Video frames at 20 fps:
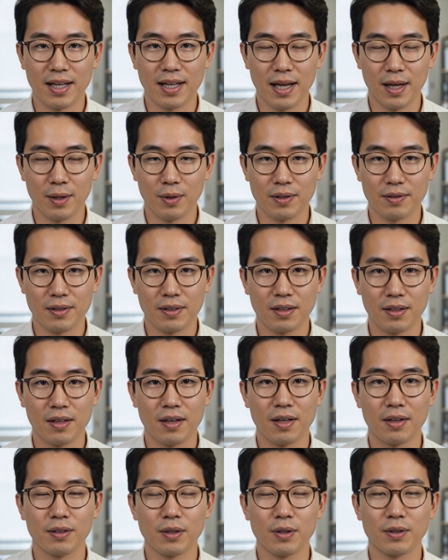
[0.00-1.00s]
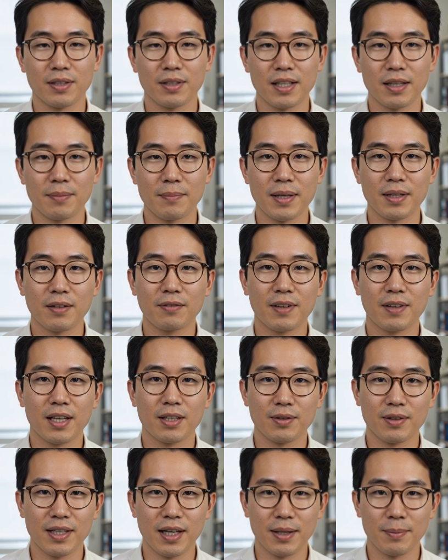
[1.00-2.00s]
however, those same
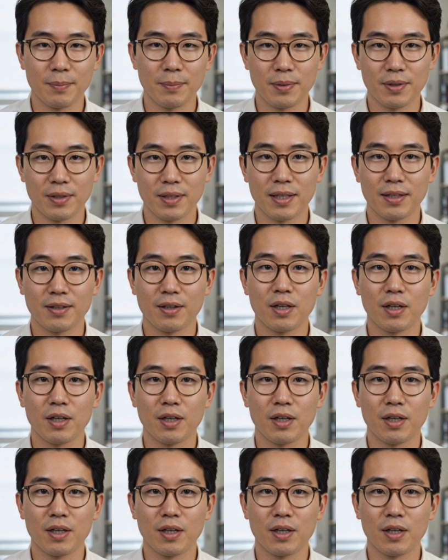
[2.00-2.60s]
manufacturing capabilities are